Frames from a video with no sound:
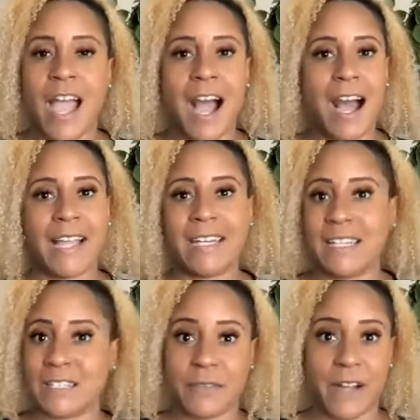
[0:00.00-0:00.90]
I need
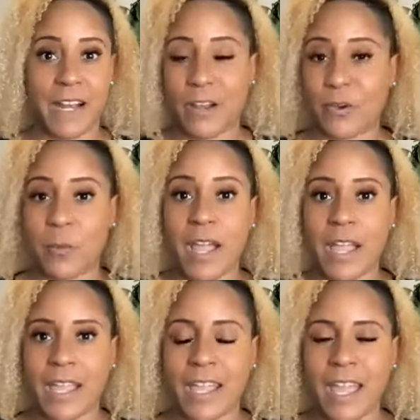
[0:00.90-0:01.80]
to find another
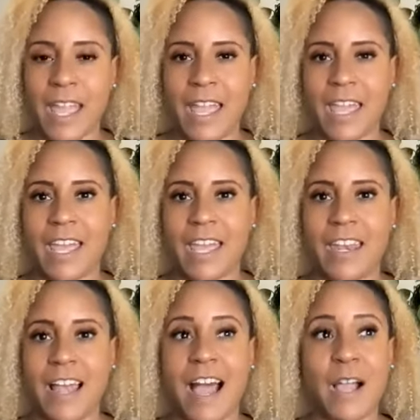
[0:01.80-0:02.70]
way. And
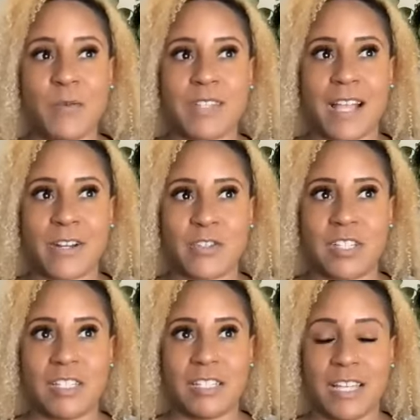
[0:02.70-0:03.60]
I was actually
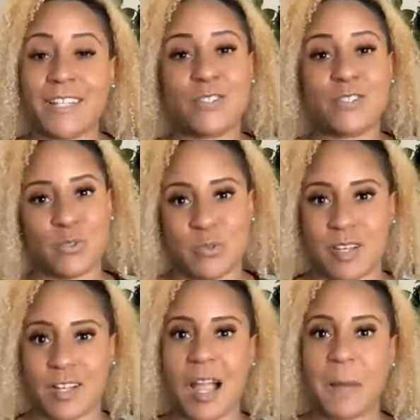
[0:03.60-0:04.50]
led to
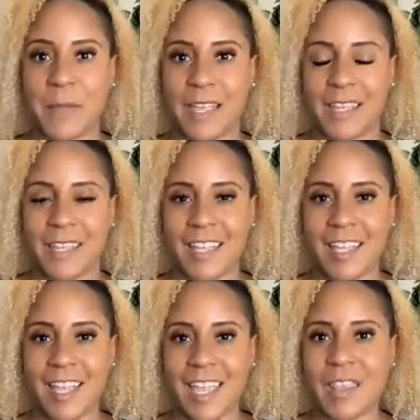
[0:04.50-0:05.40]
Agape.
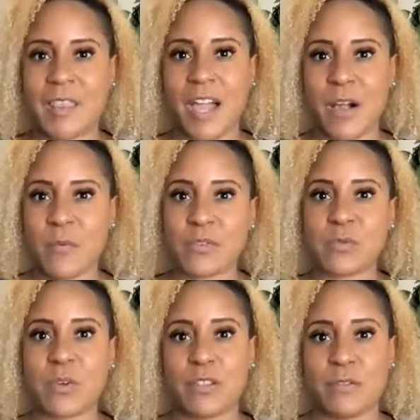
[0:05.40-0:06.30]
And that was
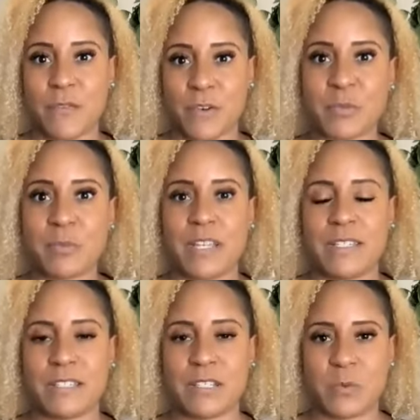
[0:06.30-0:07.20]
one of the first
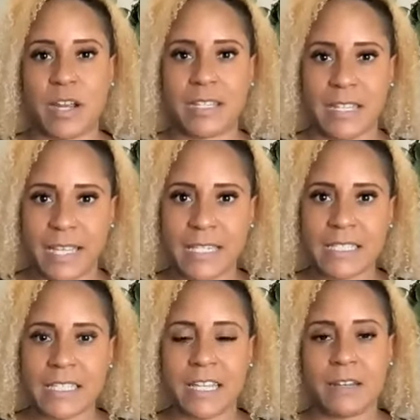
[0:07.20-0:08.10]
places where I
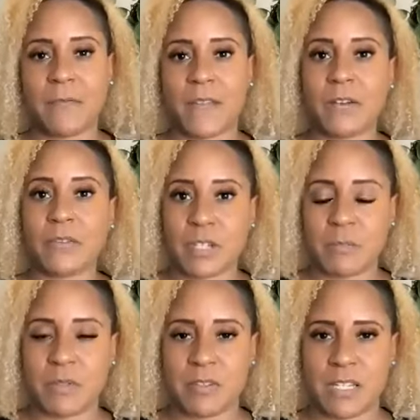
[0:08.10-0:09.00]
landed and found
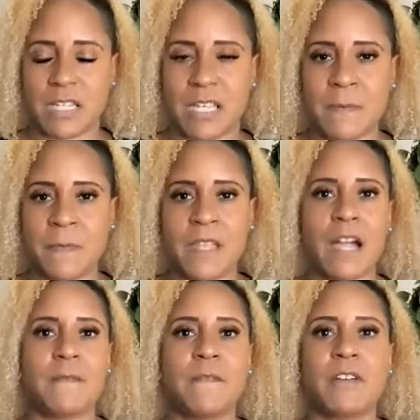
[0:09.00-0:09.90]
community. I
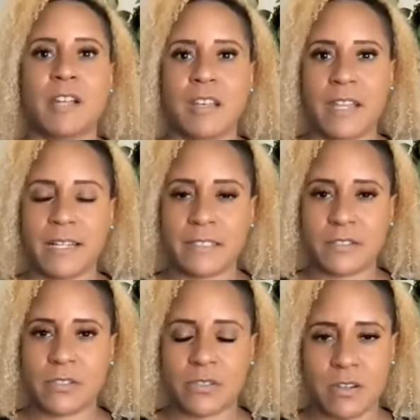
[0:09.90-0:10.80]
felt connected
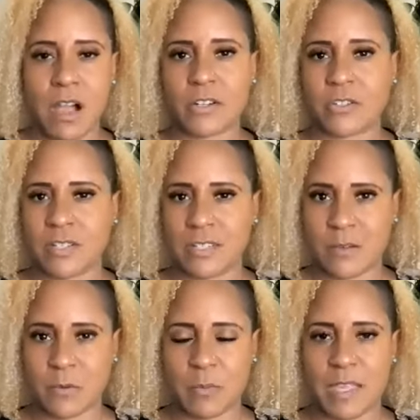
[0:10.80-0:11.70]
to the doctrines that
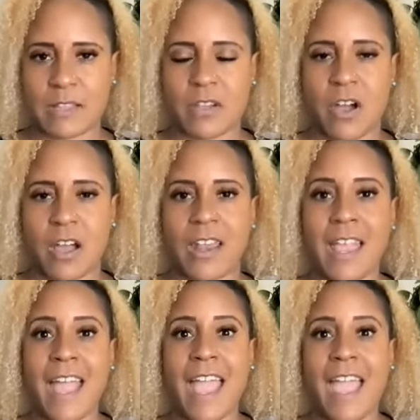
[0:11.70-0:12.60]
were being taught.
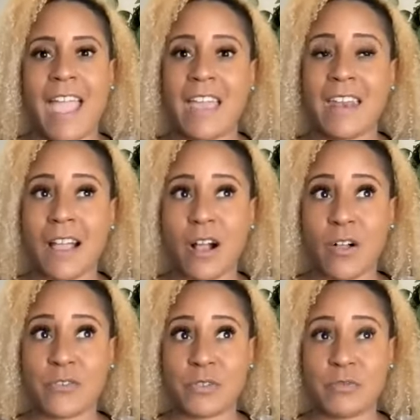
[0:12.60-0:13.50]
And I
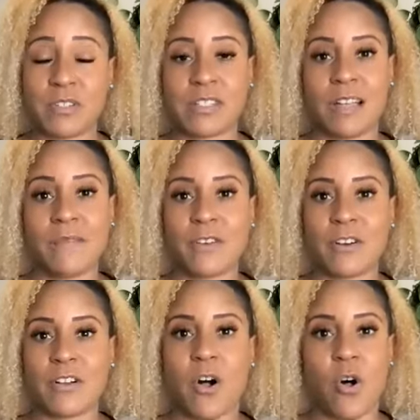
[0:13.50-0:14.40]
also discovered
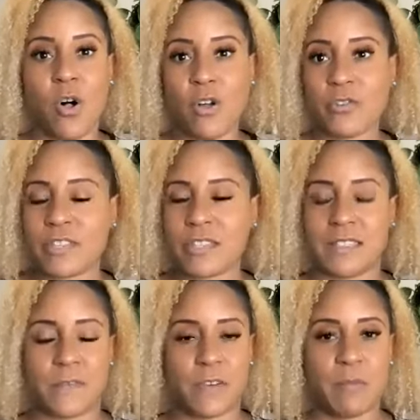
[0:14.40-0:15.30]
all these
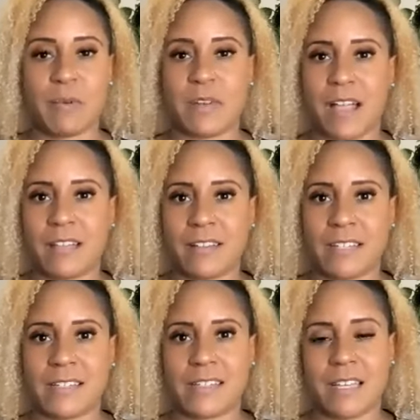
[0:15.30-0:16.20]
different
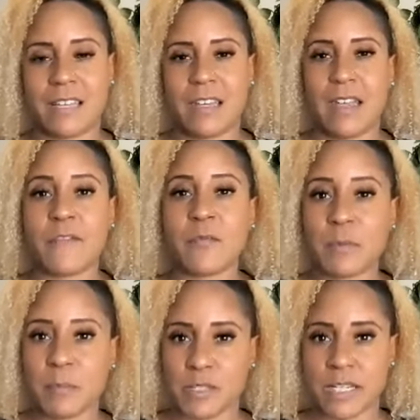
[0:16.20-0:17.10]
modalities that had never been
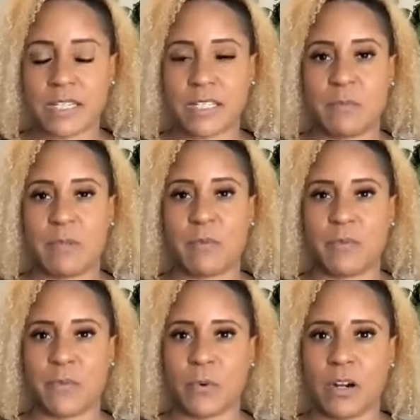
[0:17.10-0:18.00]
presented to me
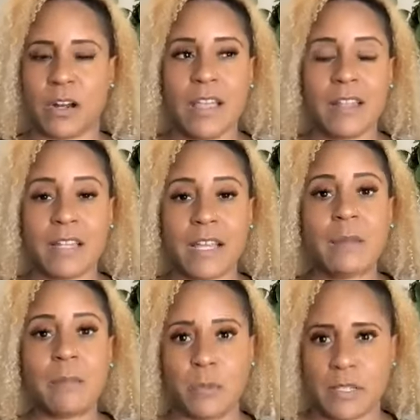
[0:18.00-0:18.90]
before, like
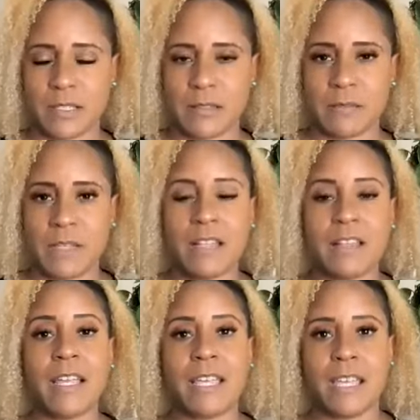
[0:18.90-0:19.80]
Buddhism,
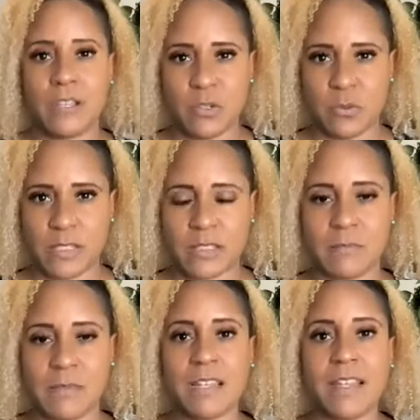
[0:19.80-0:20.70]
like Hinduism,
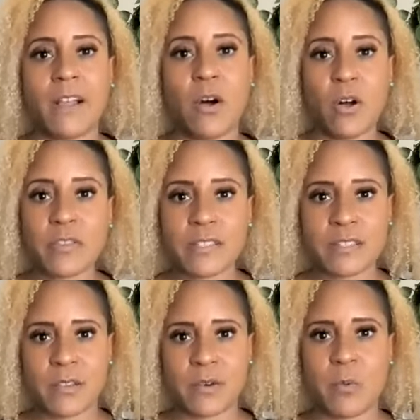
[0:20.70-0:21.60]
like all these
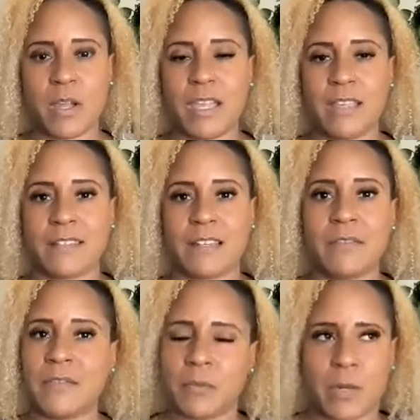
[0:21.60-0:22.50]
other ways of
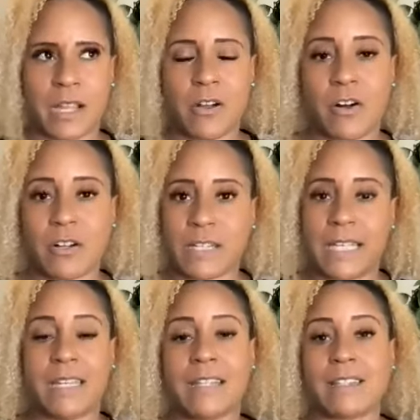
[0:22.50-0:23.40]
what I call
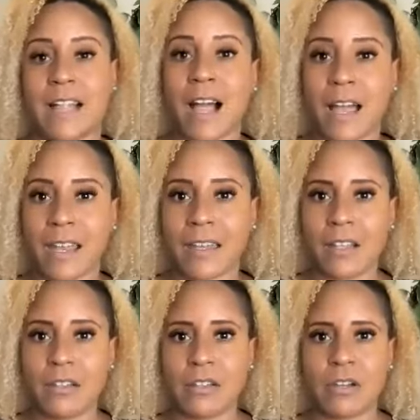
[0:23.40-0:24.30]
getting to God,
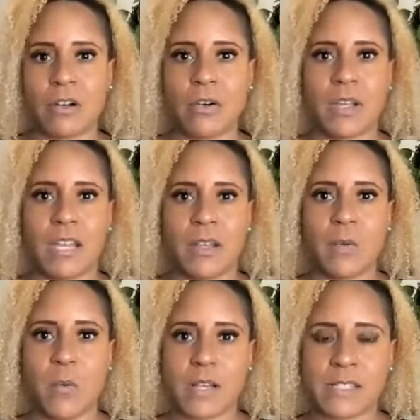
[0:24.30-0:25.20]
and it
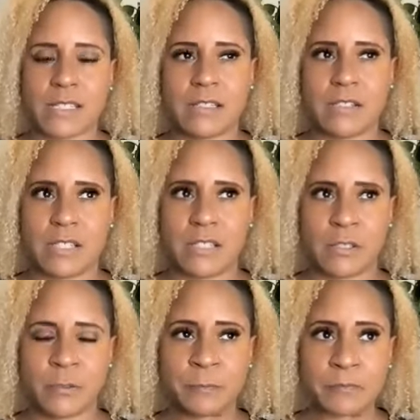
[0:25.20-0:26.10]
wasn't until